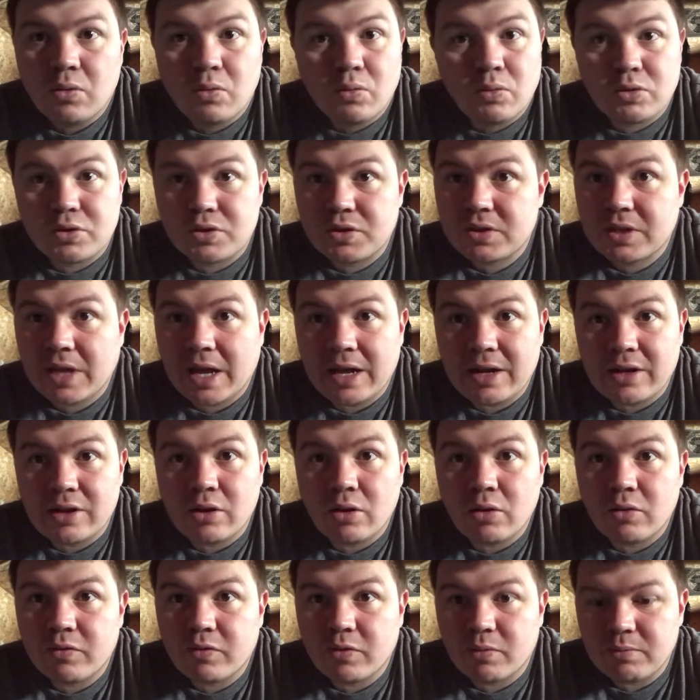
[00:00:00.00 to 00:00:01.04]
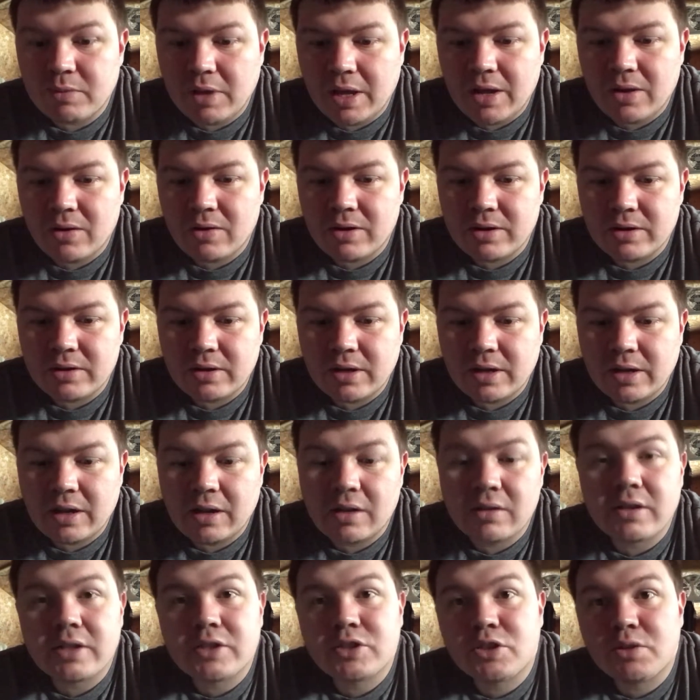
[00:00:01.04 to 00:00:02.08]
we'll just kind of go from there, and
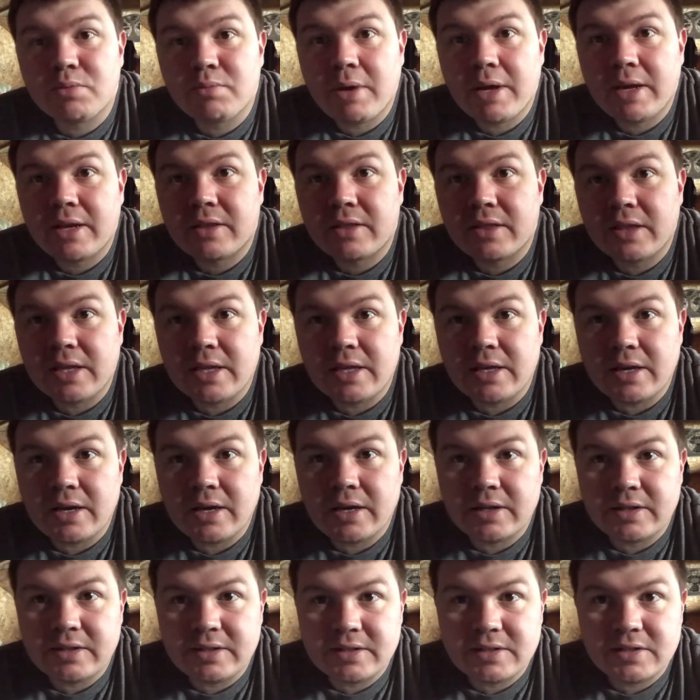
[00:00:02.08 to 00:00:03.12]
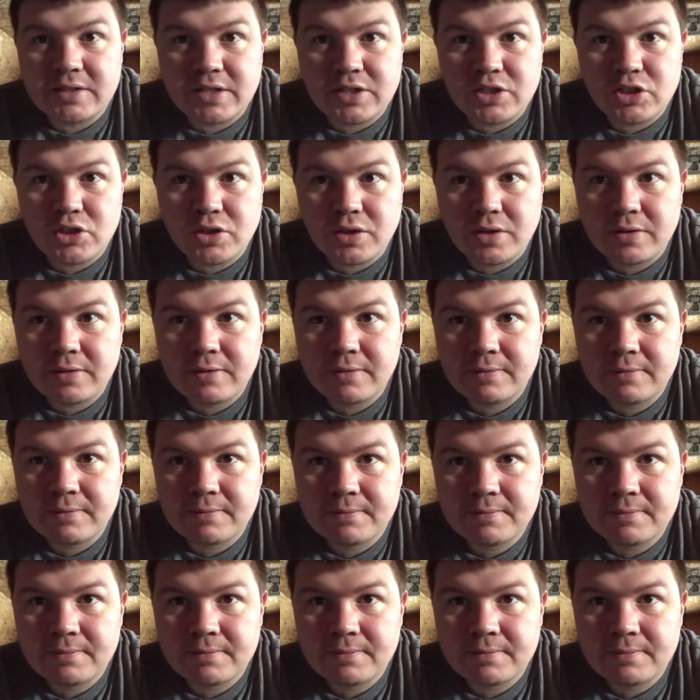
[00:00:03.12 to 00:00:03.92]
I'll let you make the decision.